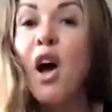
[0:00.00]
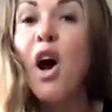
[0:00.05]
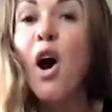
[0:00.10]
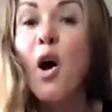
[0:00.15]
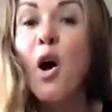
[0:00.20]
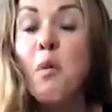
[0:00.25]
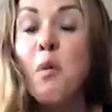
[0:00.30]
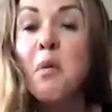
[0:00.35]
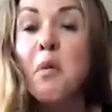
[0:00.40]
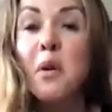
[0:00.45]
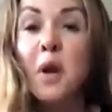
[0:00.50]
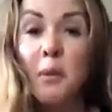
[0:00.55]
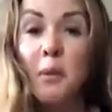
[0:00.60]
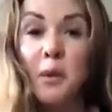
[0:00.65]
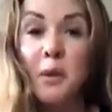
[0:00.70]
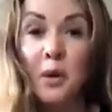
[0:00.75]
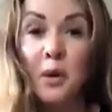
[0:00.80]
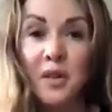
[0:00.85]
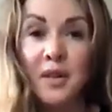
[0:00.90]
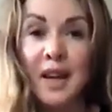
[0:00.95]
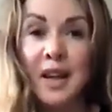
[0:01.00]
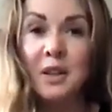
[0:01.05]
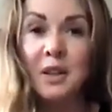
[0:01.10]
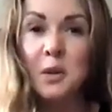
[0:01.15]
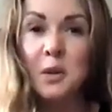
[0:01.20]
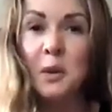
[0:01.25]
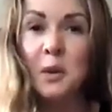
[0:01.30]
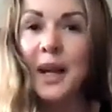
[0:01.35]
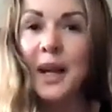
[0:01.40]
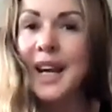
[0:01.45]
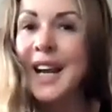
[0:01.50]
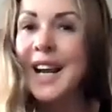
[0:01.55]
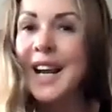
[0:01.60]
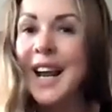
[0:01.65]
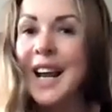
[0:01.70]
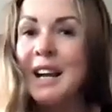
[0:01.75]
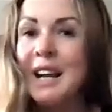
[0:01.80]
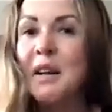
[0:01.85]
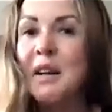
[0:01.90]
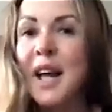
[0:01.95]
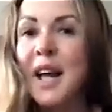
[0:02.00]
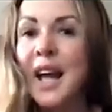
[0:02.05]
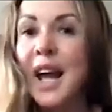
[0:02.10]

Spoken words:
open up your sexual healing,